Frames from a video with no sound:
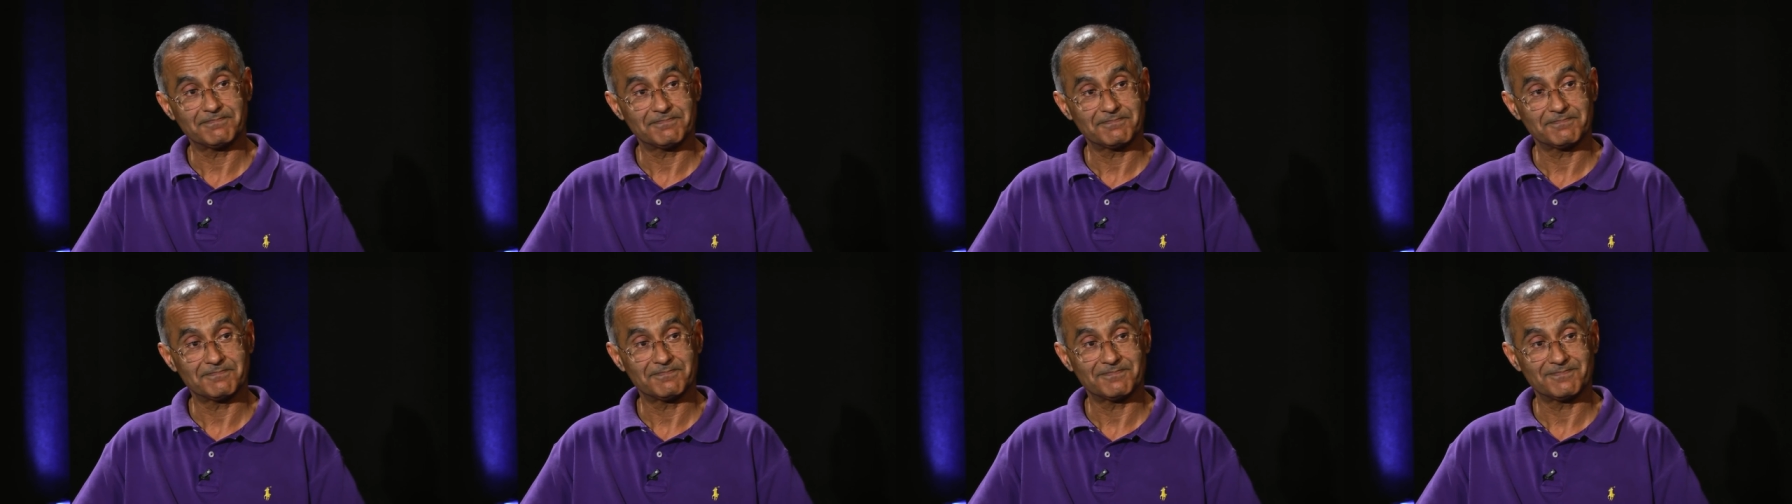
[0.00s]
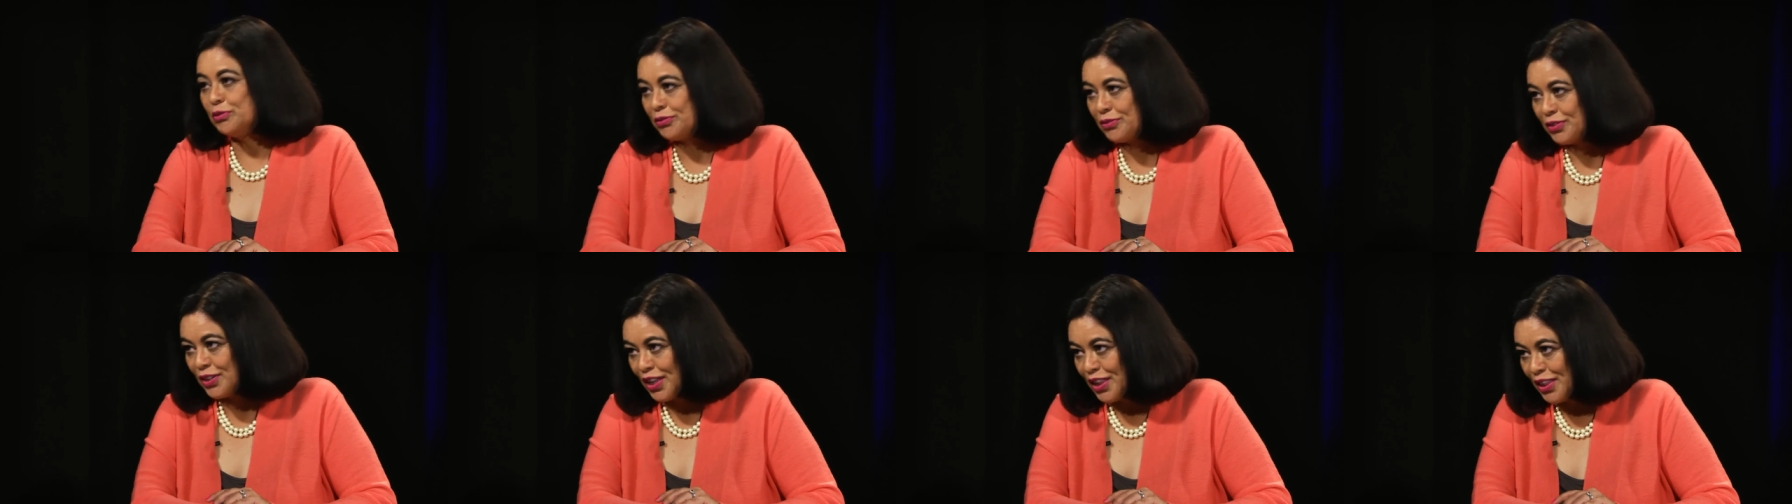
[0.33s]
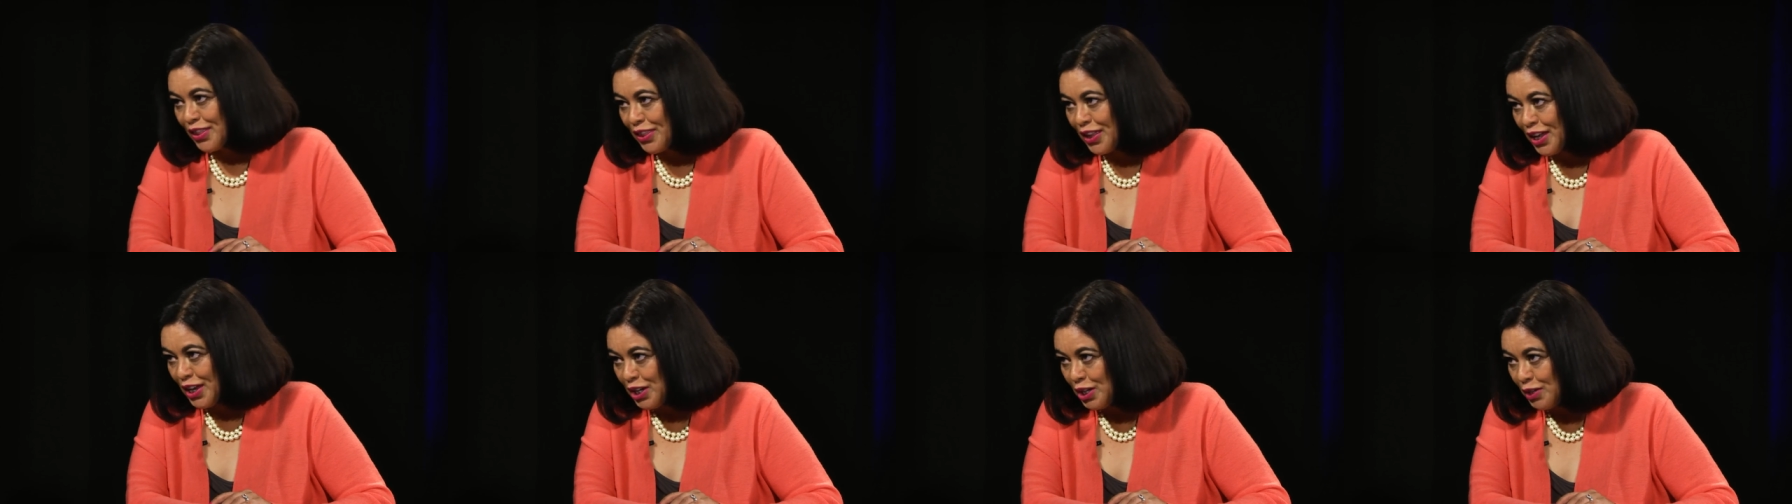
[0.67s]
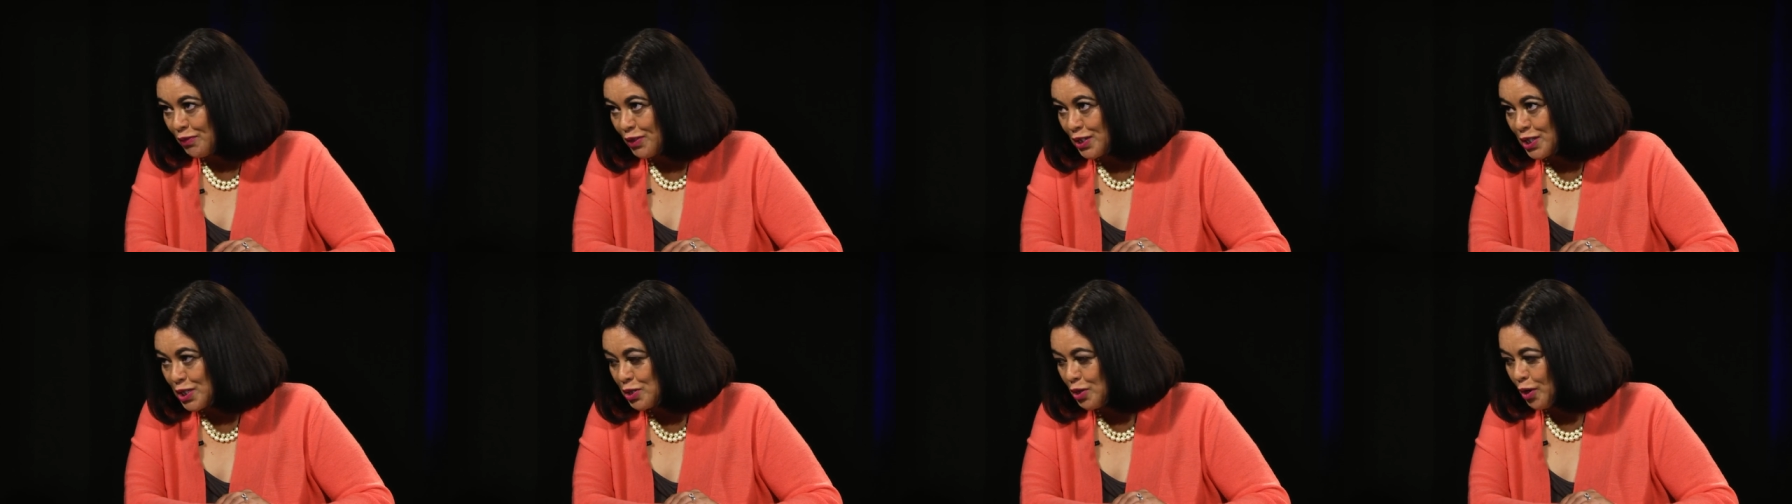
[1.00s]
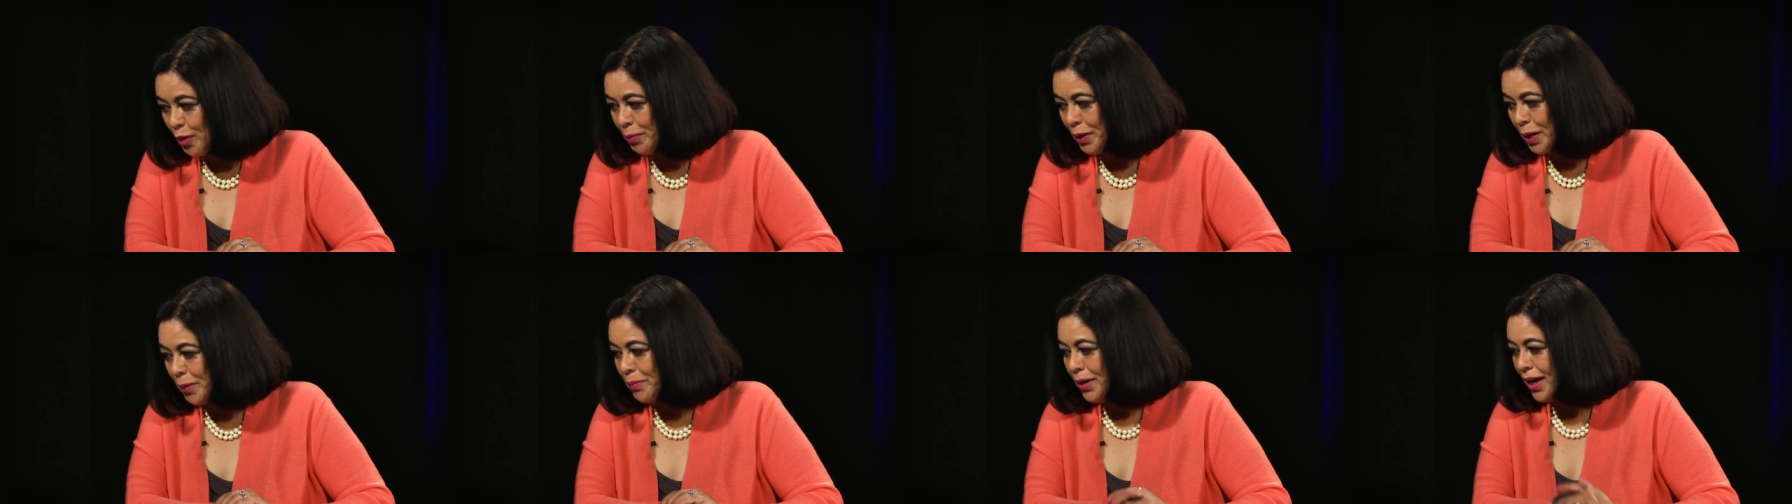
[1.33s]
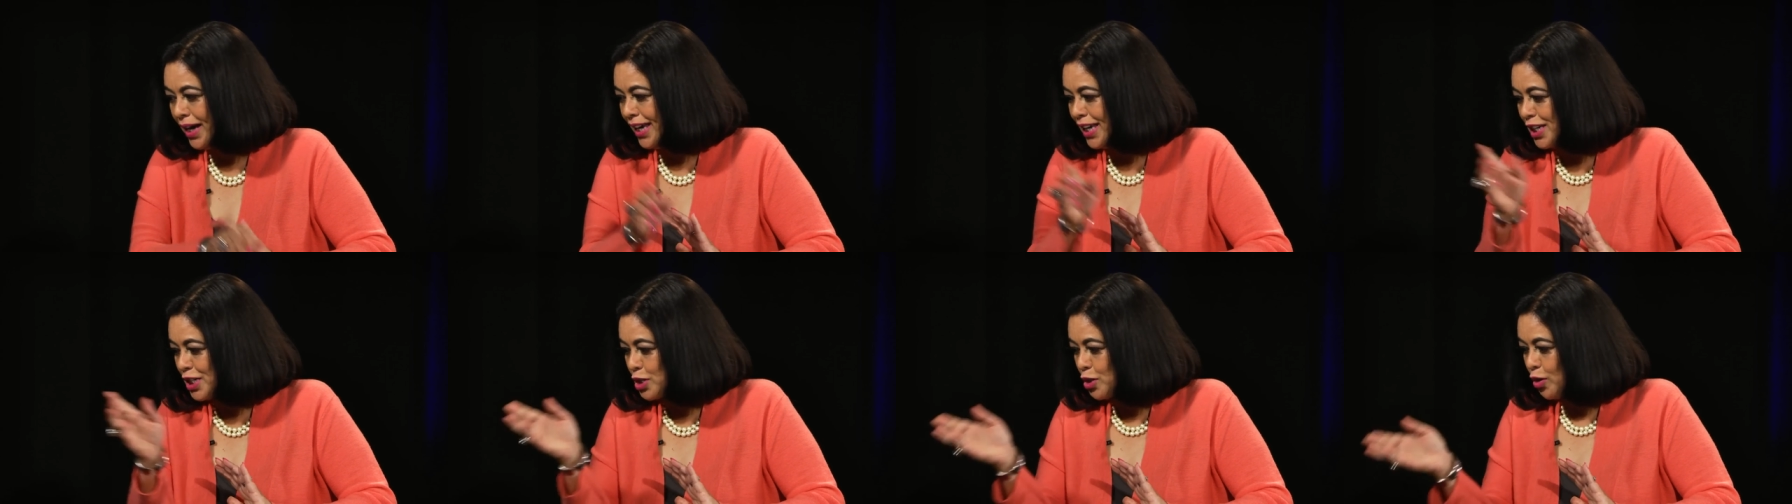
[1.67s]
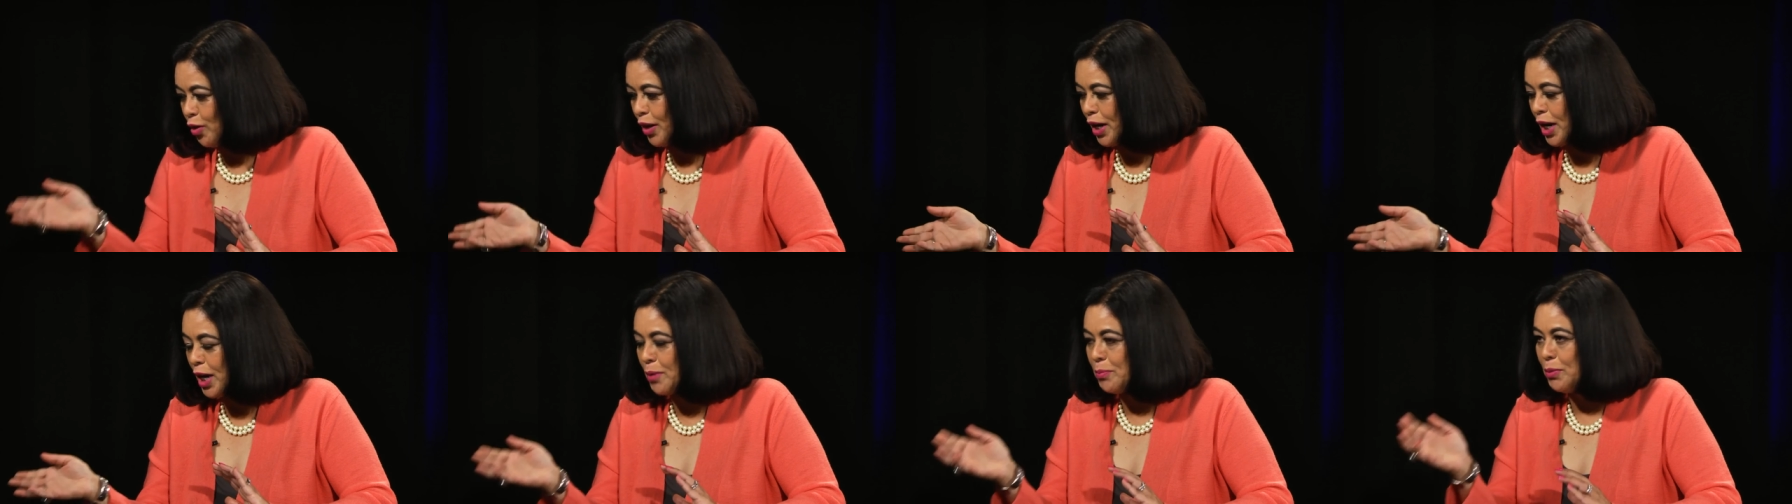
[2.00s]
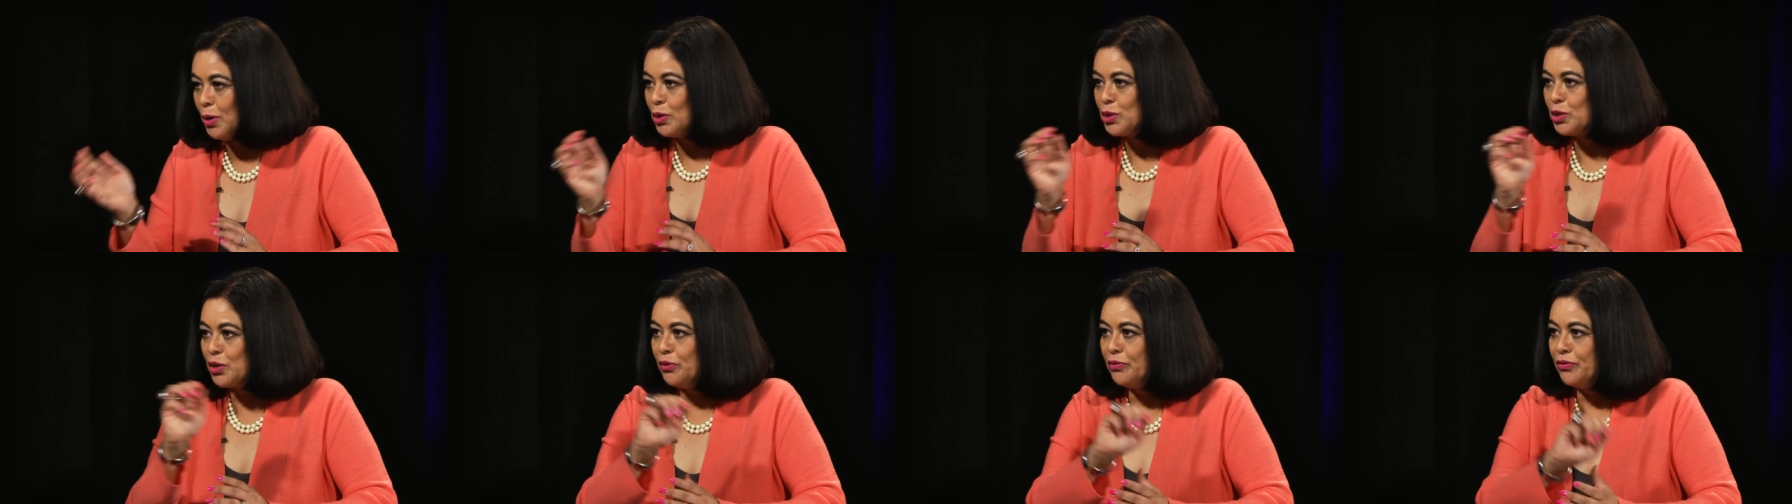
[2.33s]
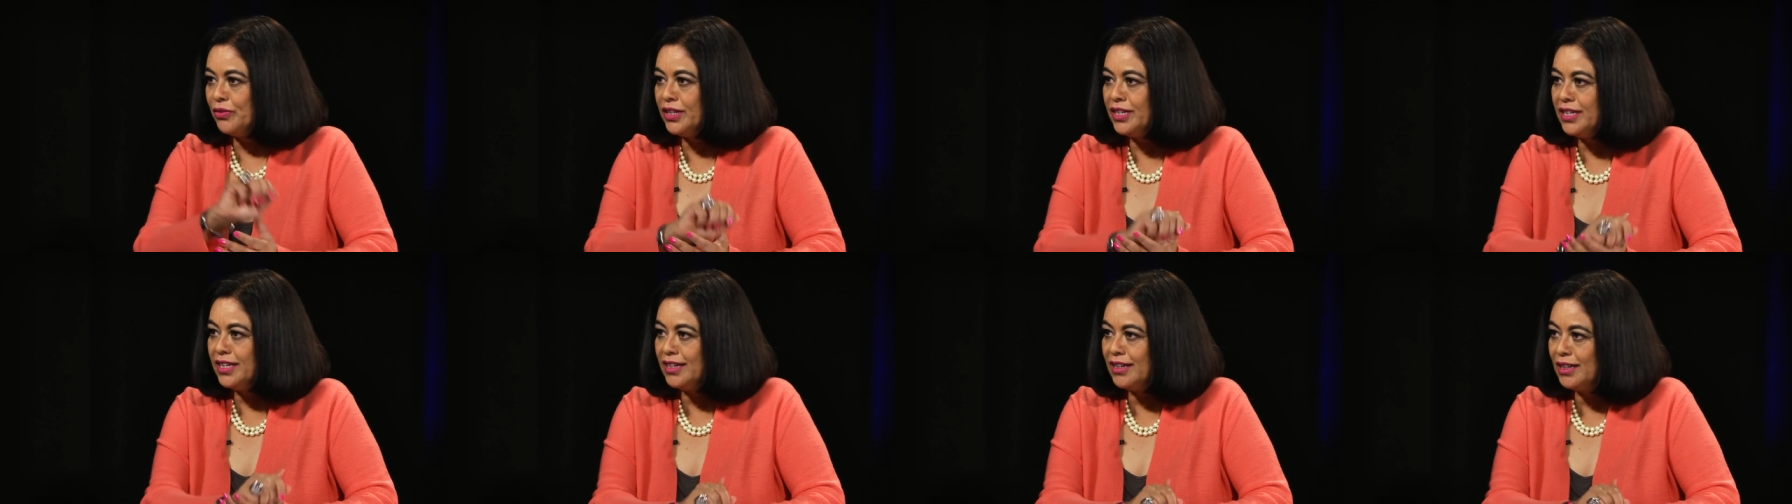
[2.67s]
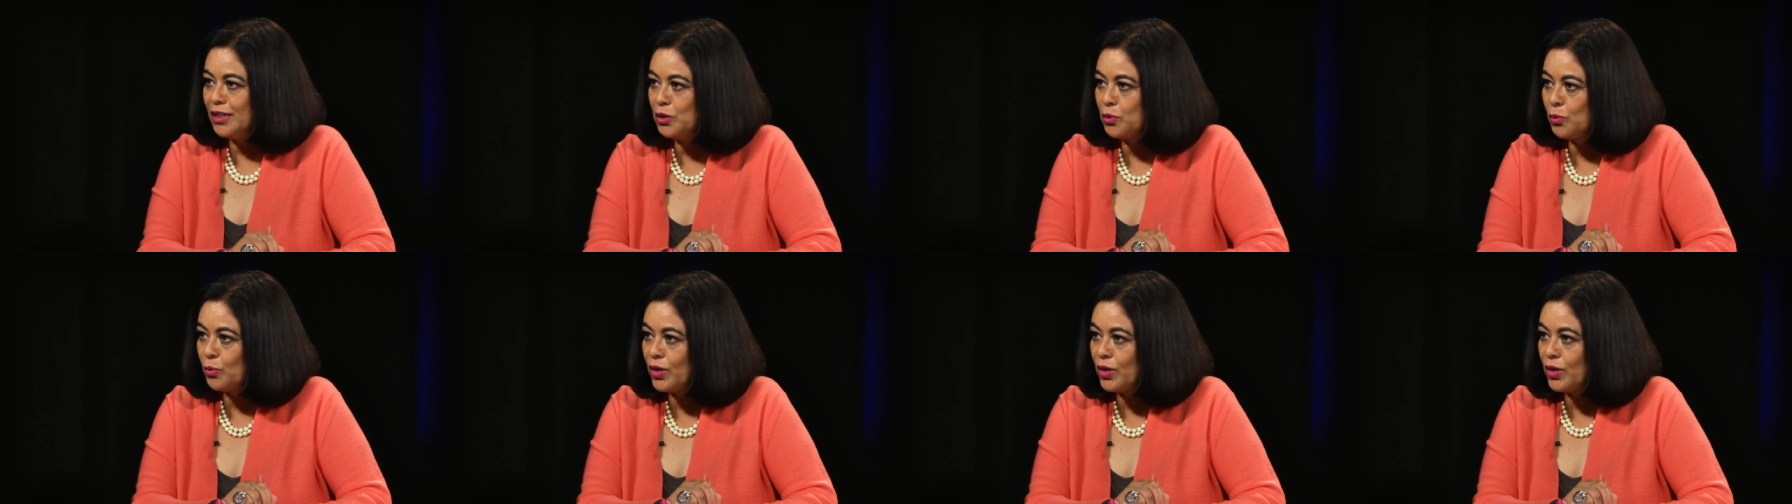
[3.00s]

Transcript: Dhruv, thank you for stopping by and talking about your vineyard,